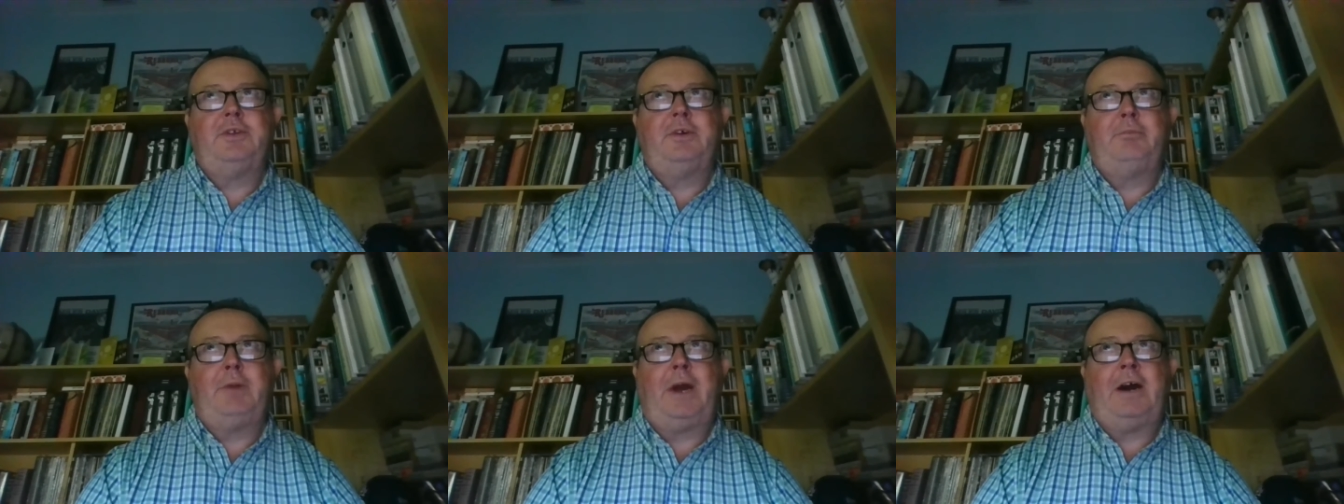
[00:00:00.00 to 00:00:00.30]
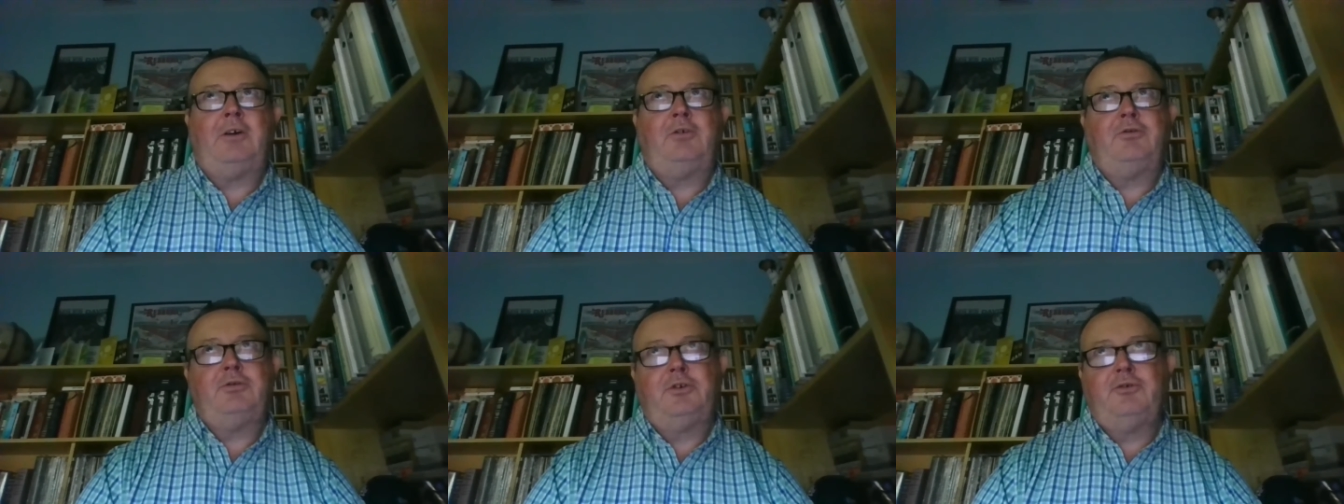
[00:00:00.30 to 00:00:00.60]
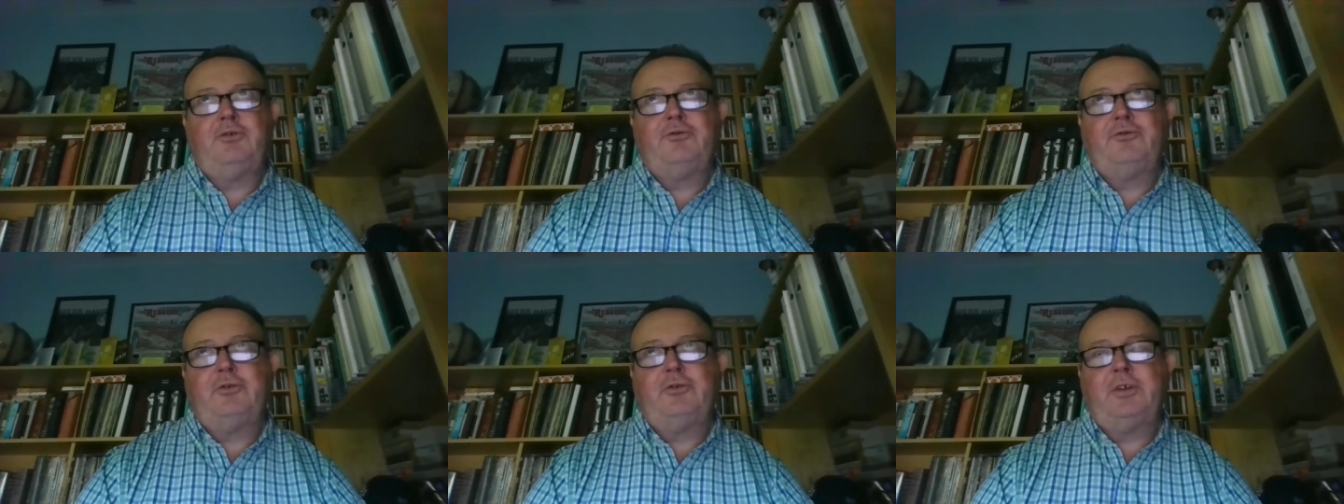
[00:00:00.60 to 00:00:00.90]
them out
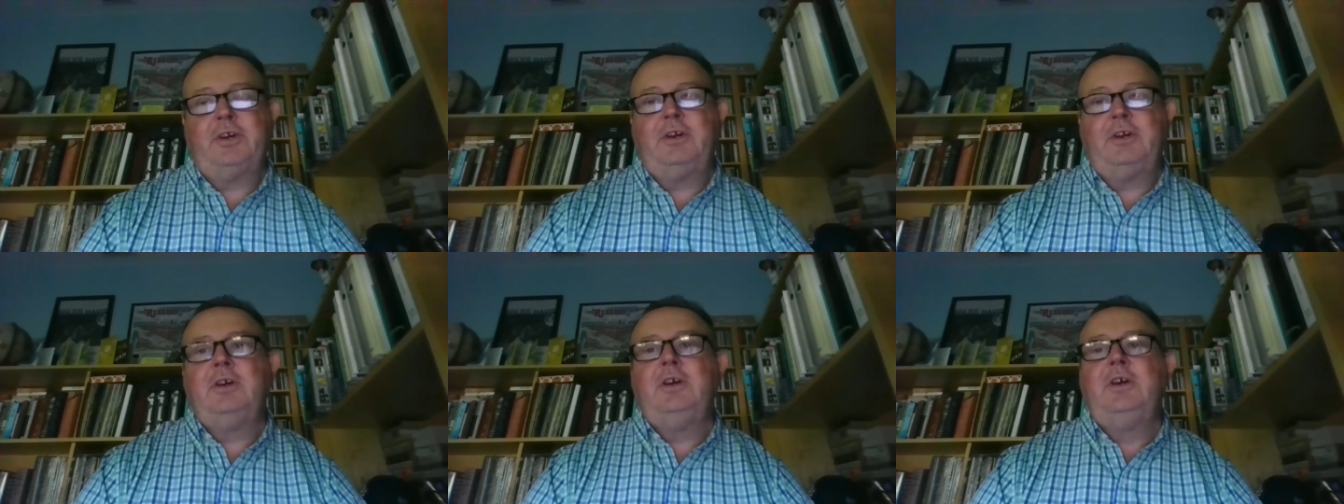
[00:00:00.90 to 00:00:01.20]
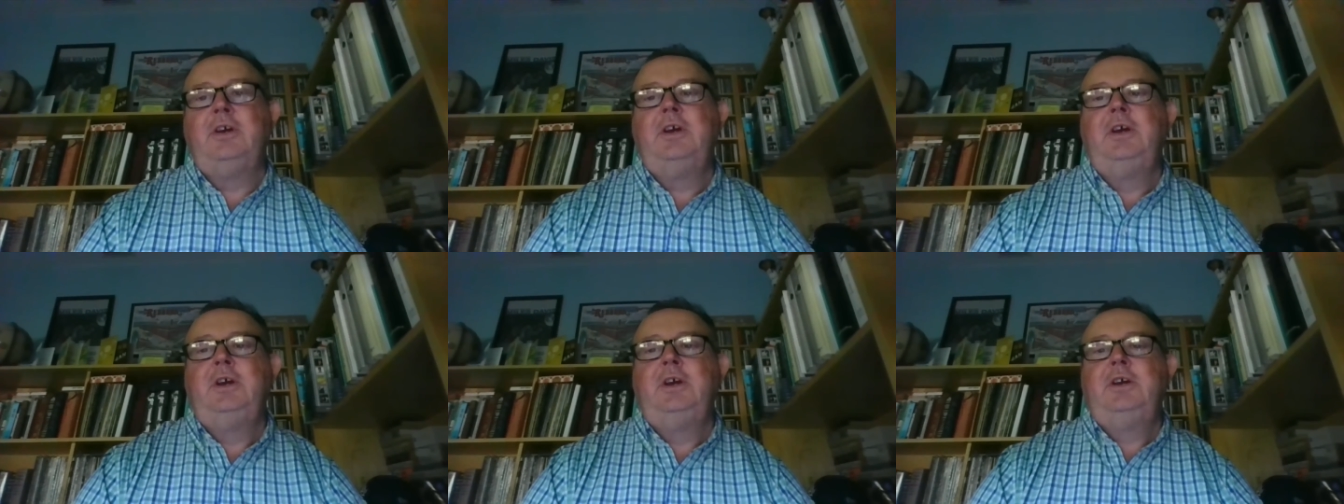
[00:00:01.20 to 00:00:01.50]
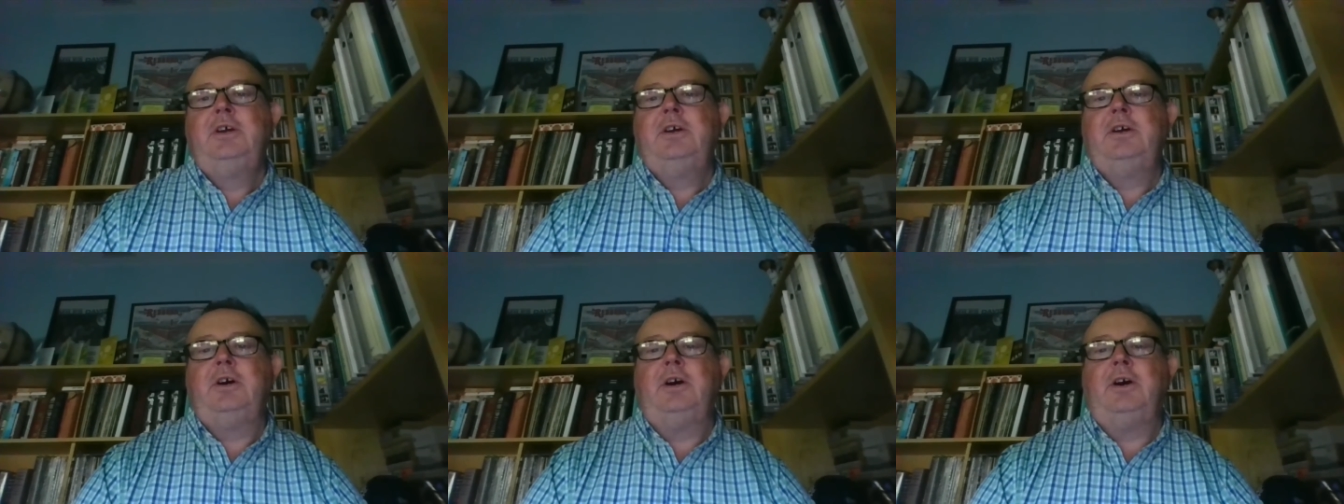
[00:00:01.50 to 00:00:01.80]
usually.
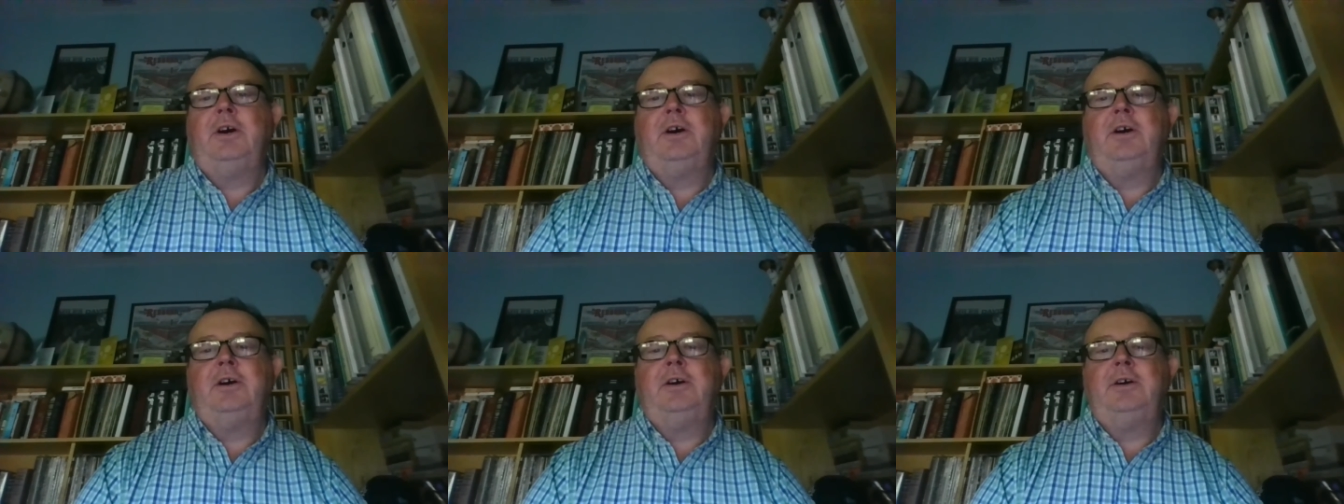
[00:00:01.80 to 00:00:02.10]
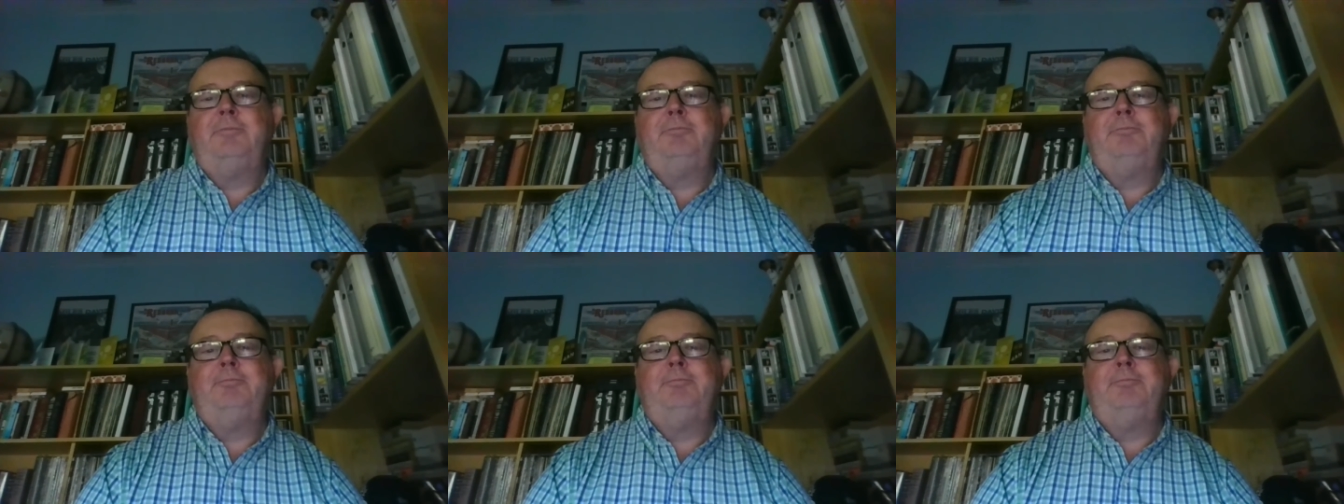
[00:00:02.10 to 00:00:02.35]
I